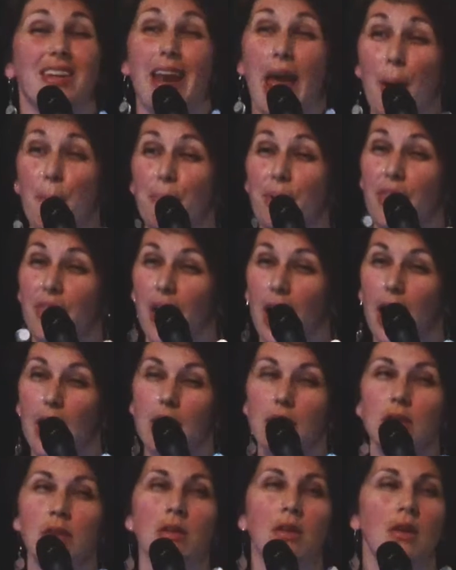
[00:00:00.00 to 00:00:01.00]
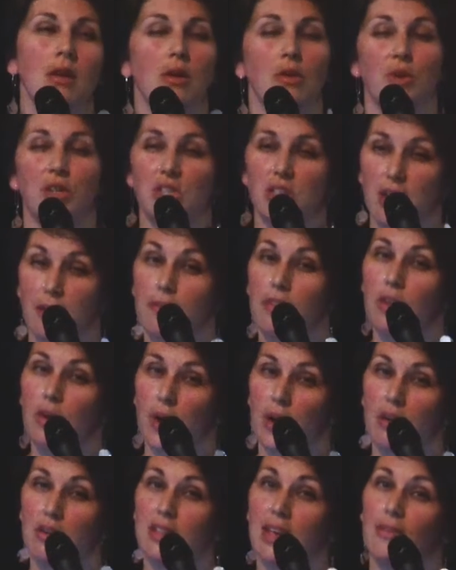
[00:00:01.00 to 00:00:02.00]
and empathize, which 7th
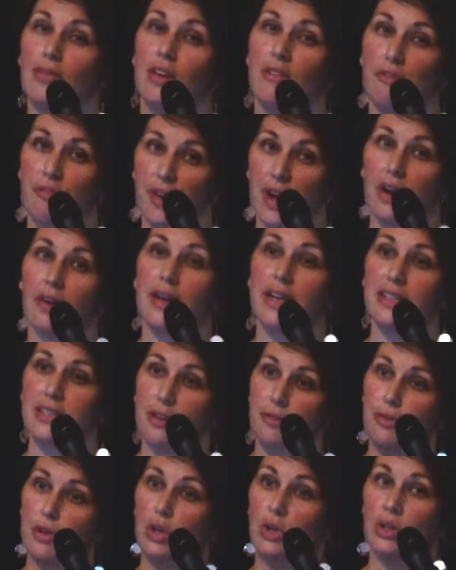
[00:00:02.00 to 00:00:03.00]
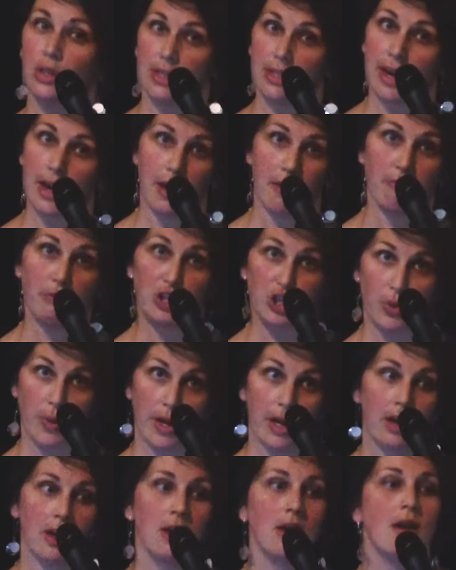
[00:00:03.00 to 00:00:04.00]
graders have a very difficult time
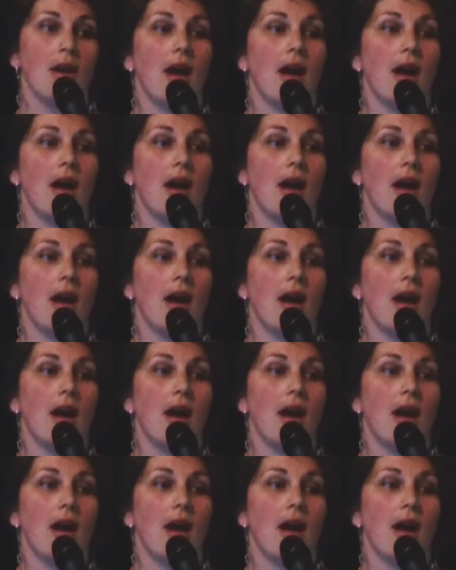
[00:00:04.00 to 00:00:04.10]
doing.